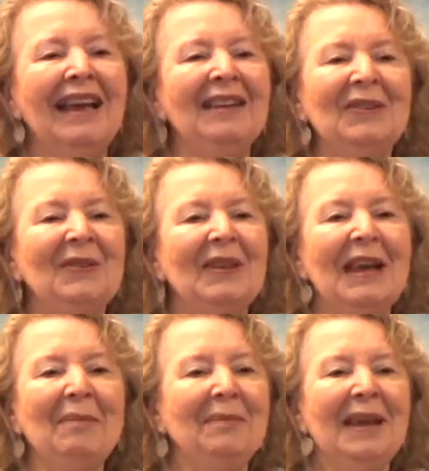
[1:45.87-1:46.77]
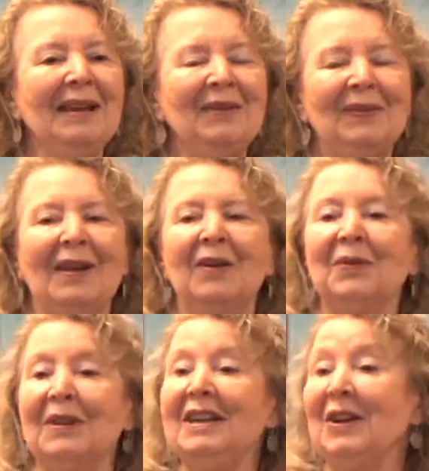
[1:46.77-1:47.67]
And so that makes
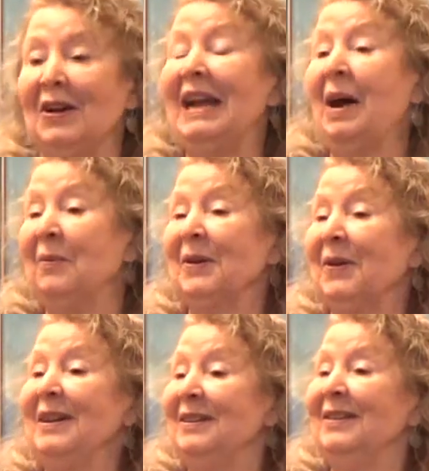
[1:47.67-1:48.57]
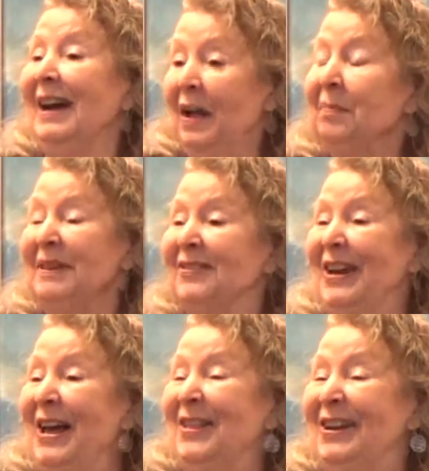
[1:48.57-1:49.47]
agreeing on how we're going to help
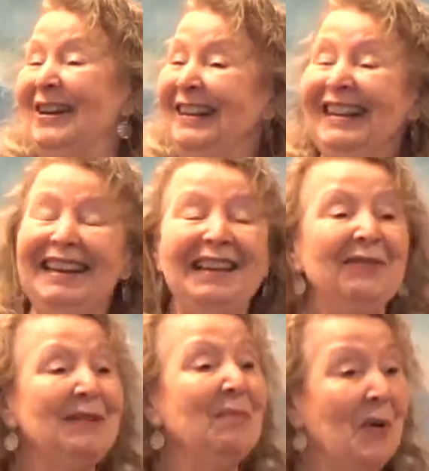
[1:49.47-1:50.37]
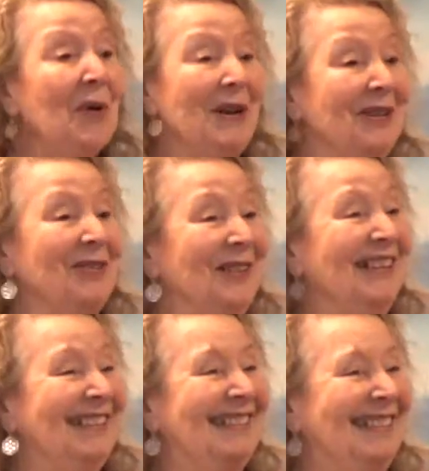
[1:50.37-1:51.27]
each other even more
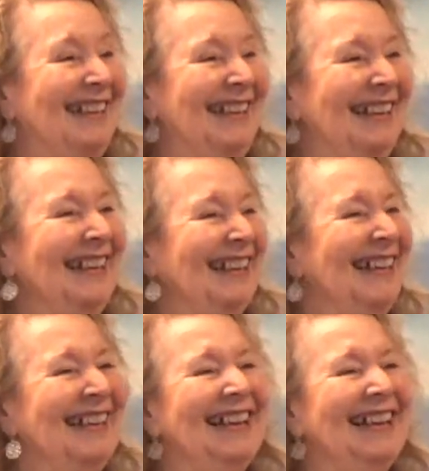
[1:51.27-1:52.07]
interesting.